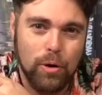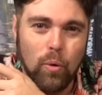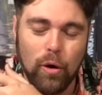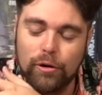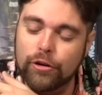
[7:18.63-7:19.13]

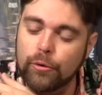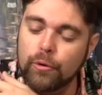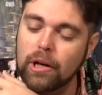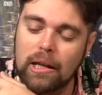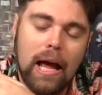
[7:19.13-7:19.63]
You are
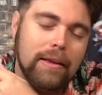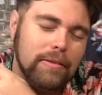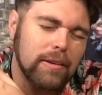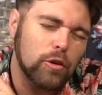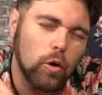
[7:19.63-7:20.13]

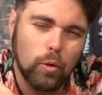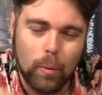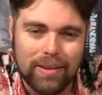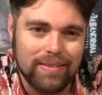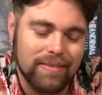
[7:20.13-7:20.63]
utilizing your
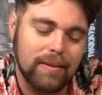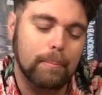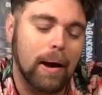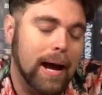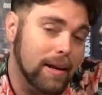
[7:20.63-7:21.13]
wits to
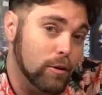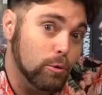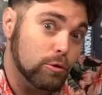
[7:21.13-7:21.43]
buy new